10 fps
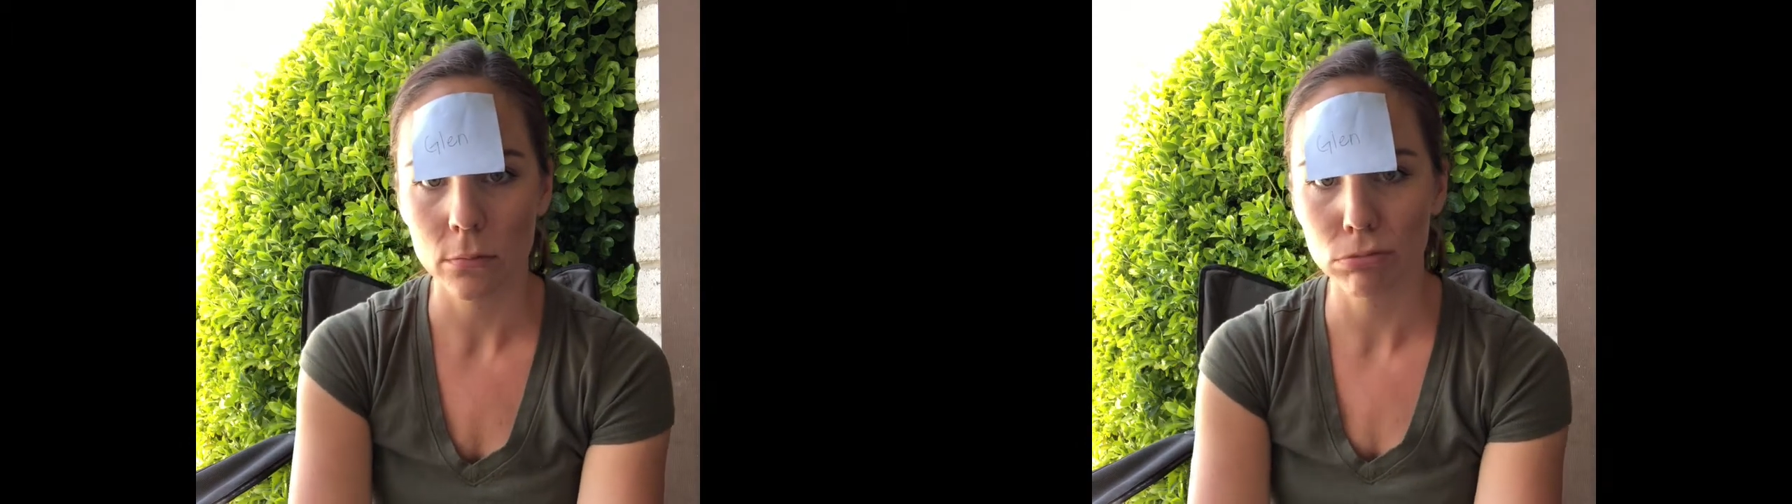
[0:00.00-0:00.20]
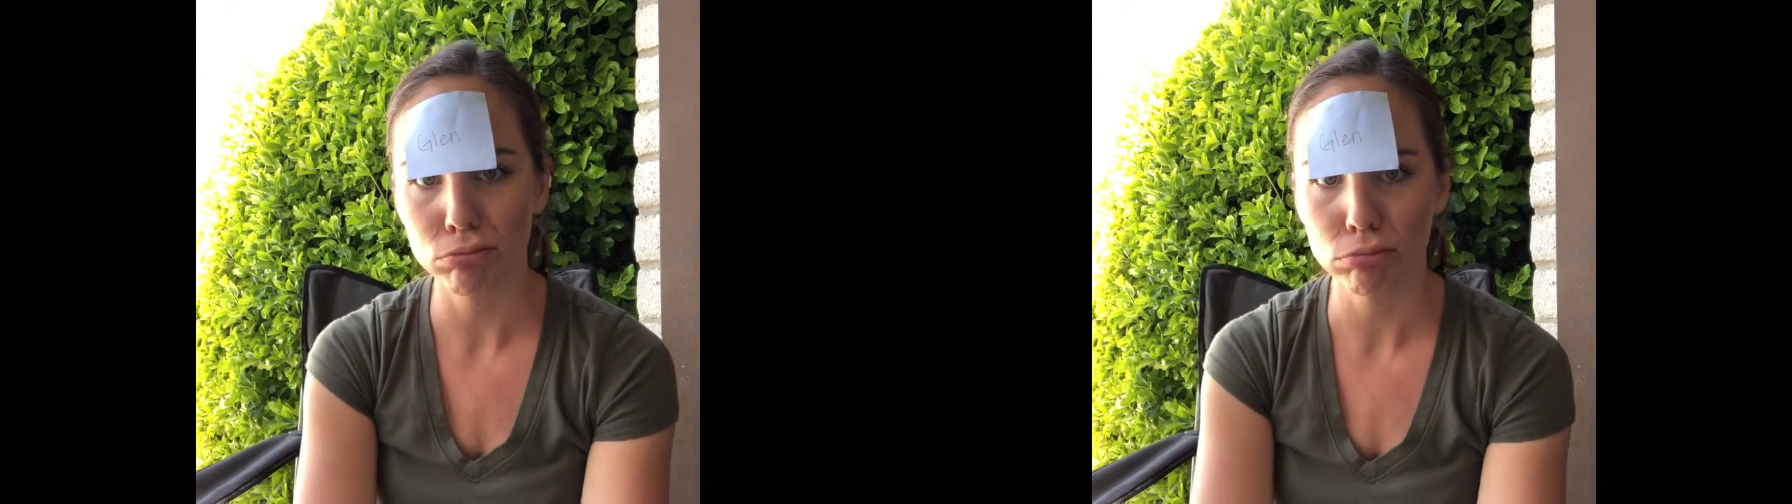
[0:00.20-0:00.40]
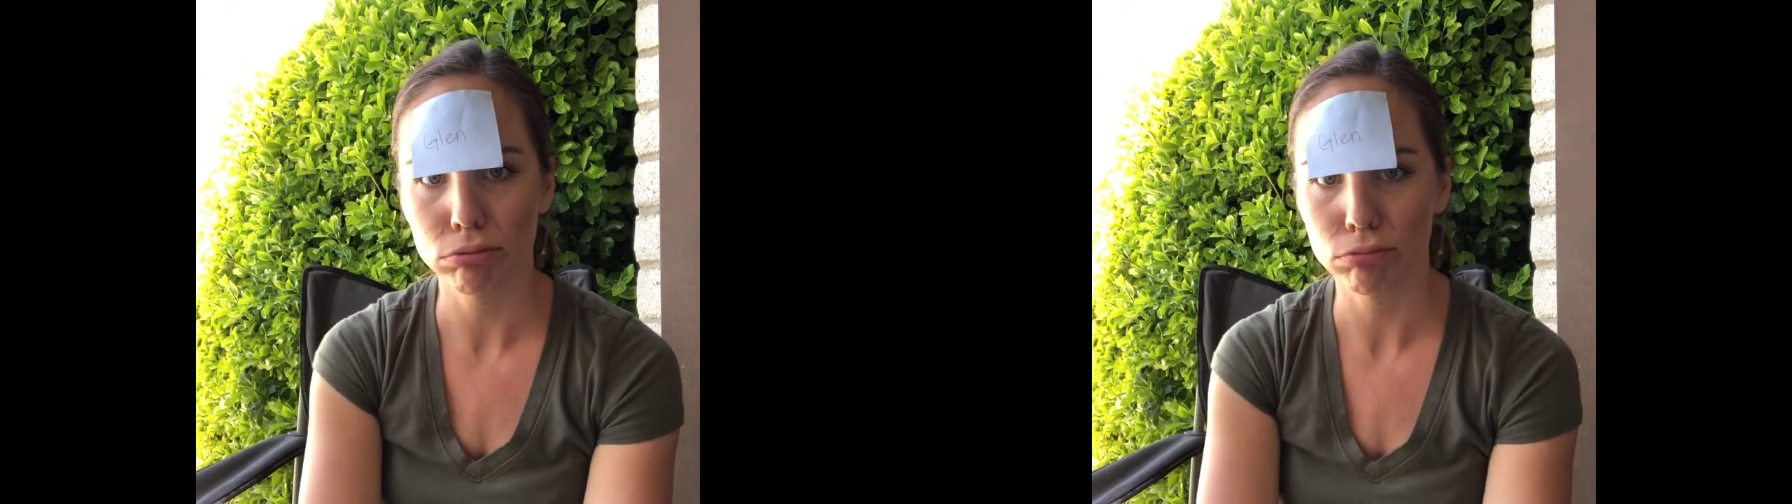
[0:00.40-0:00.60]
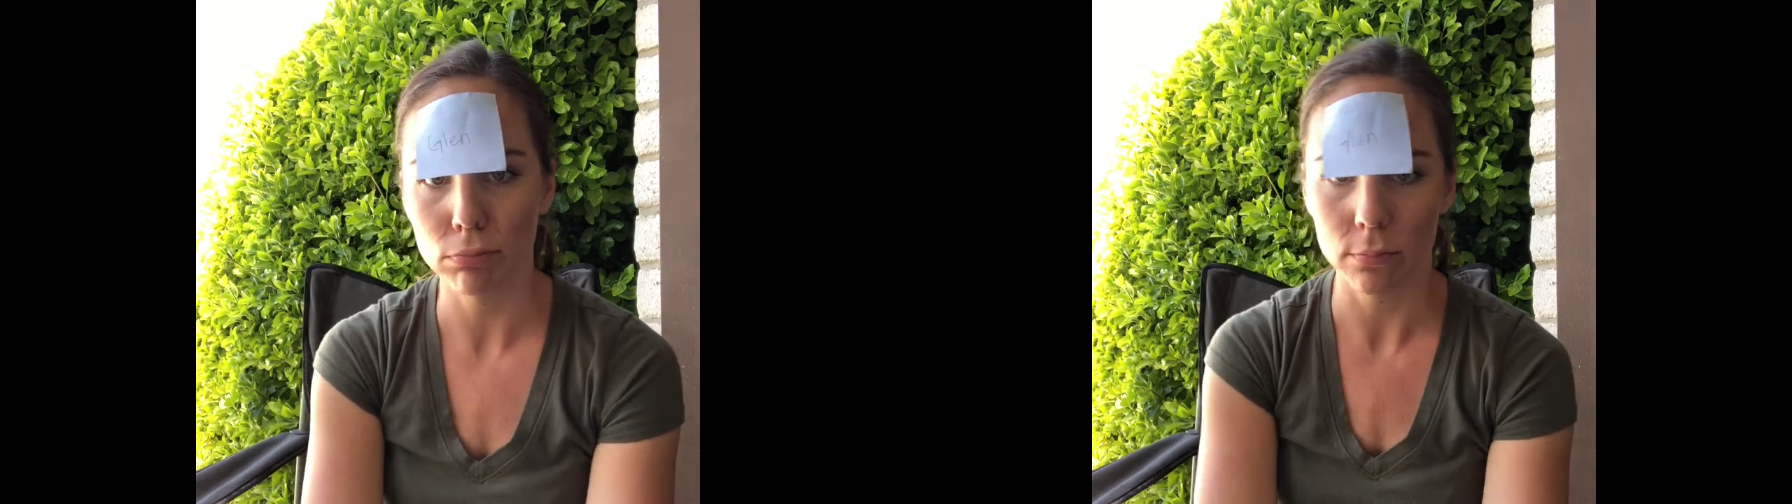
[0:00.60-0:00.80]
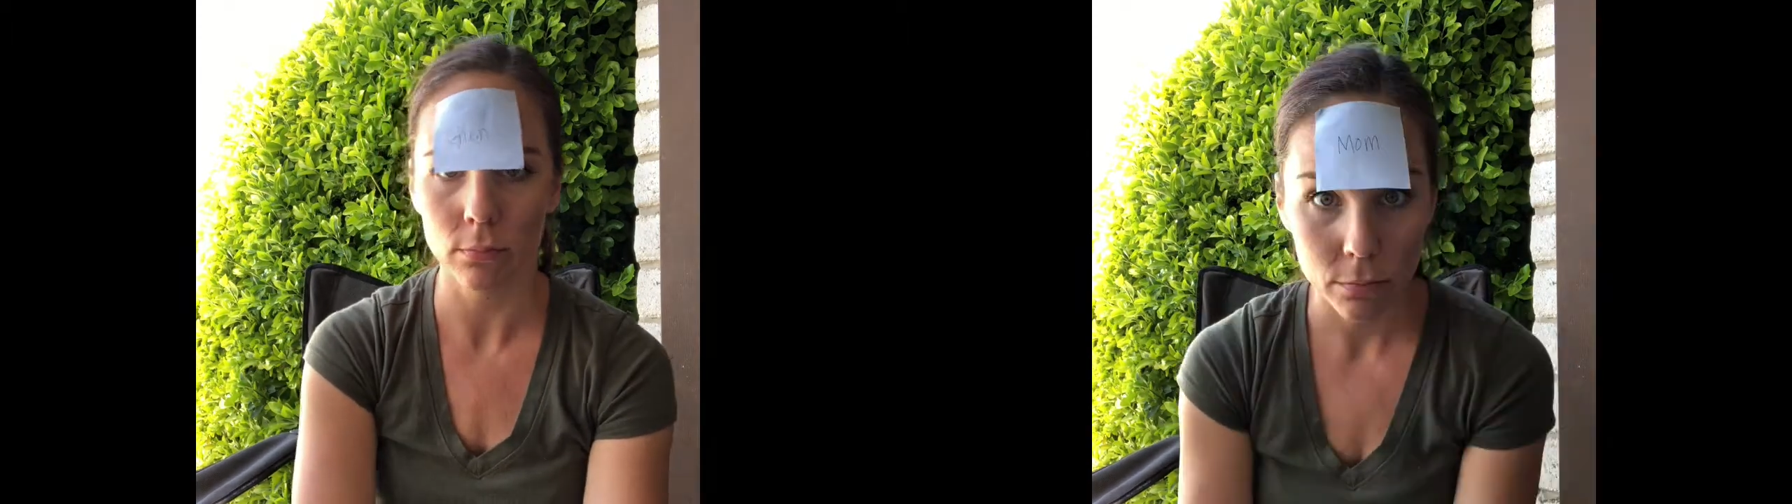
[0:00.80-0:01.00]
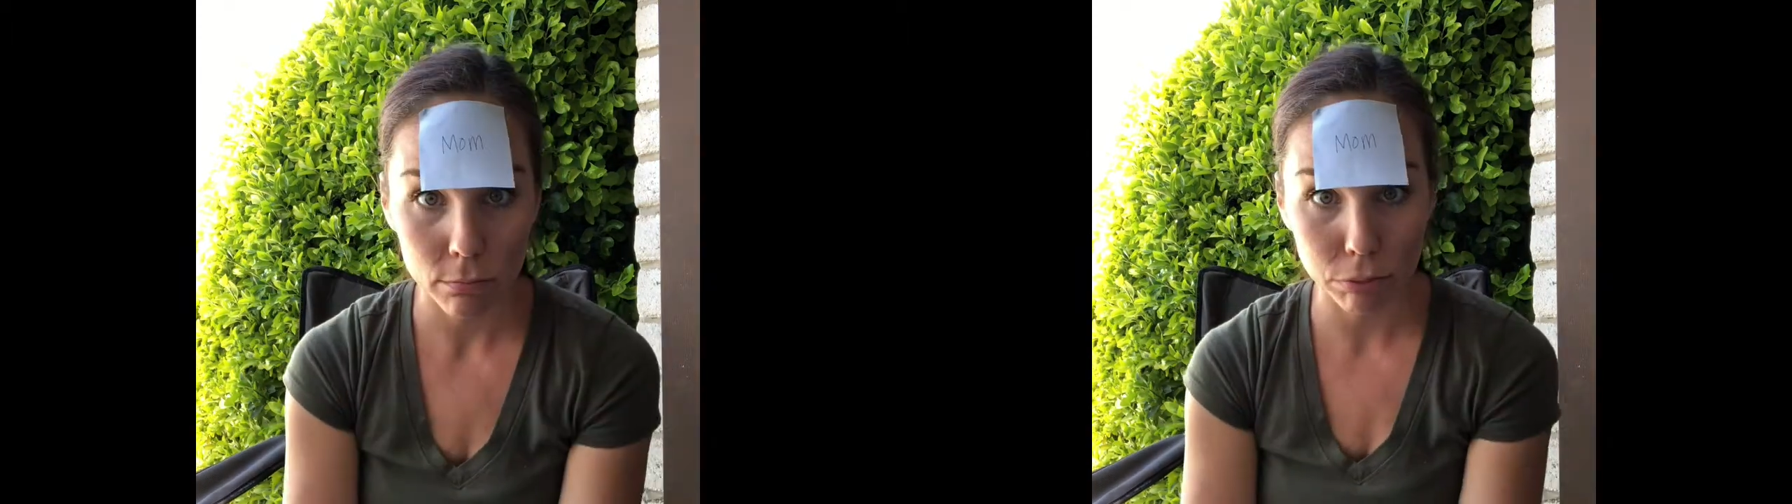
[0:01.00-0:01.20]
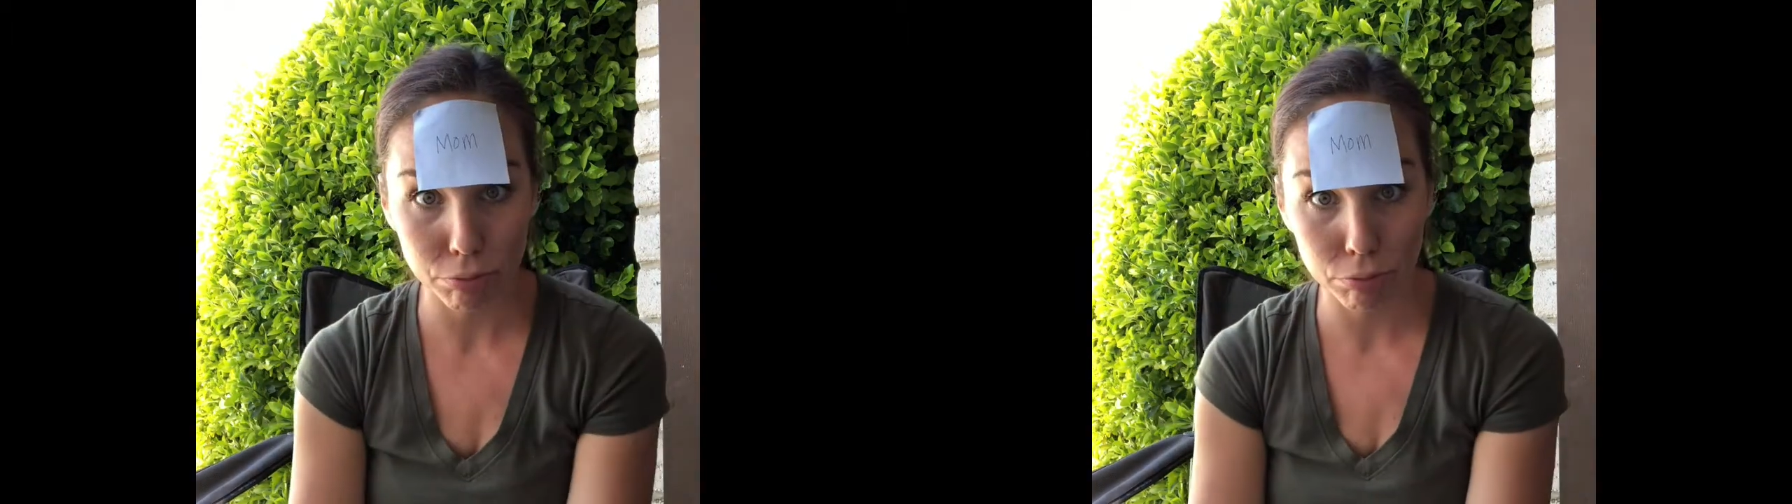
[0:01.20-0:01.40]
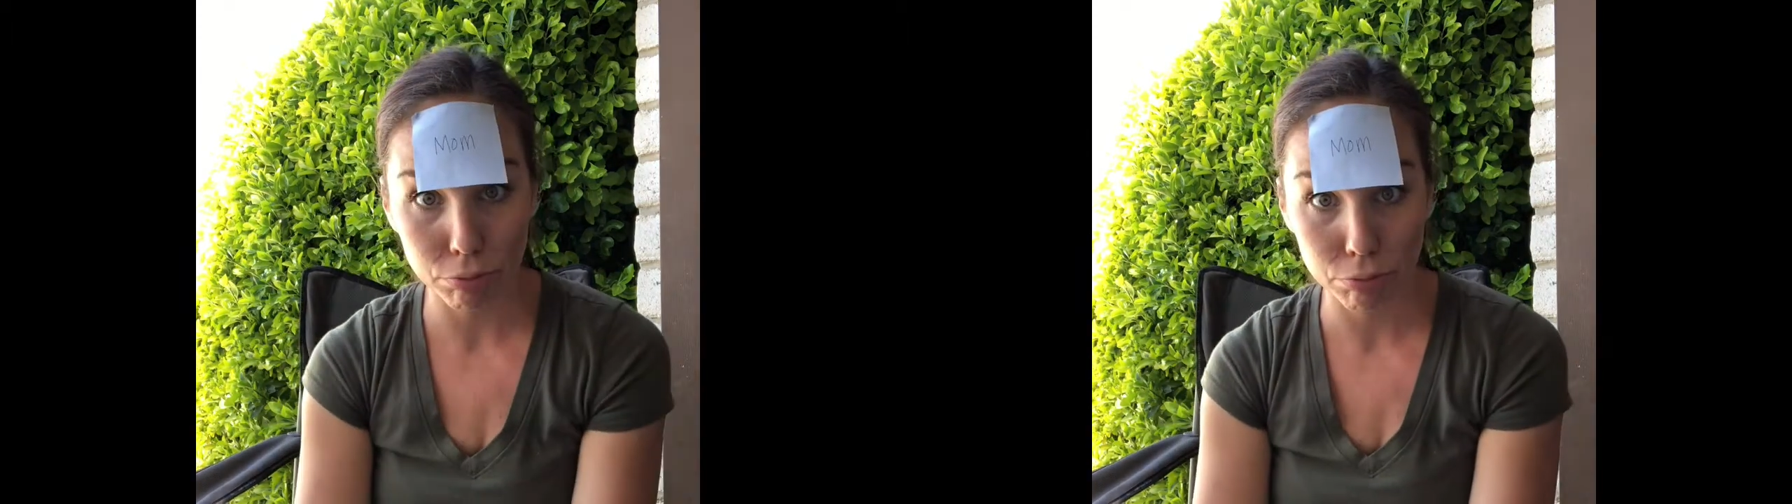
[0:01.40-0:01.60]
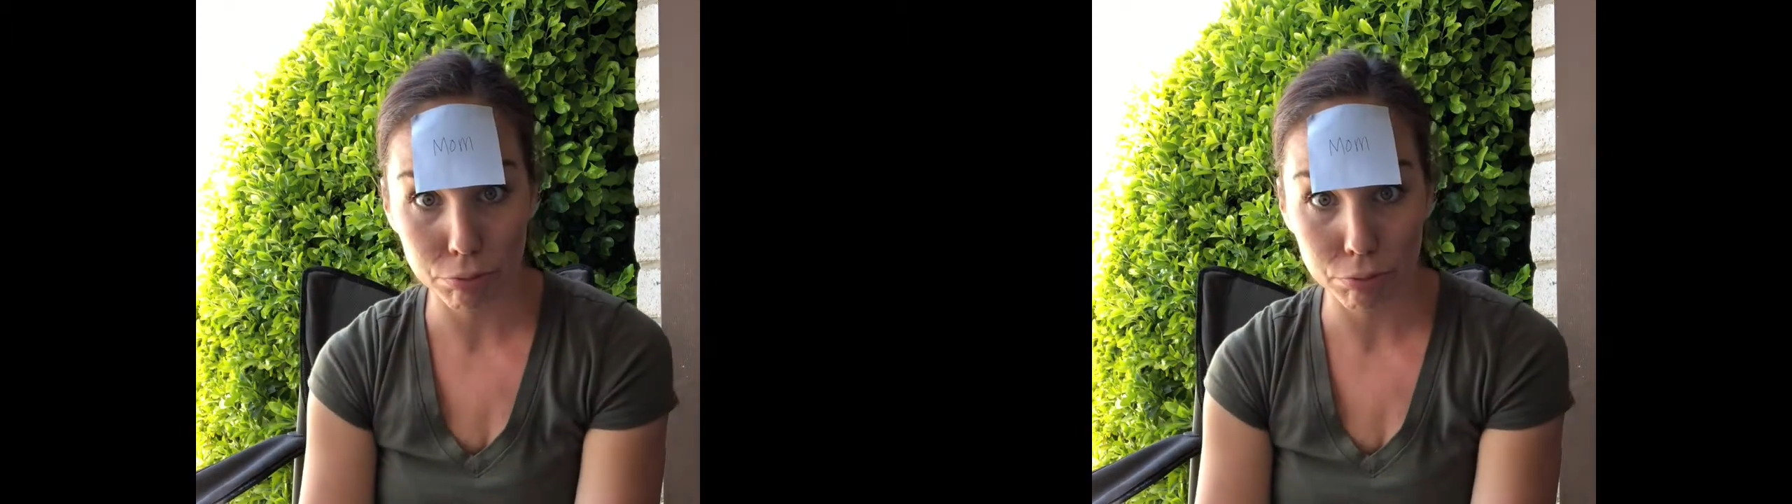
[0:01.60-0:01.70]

Okay, Brittany's gonna do the killing,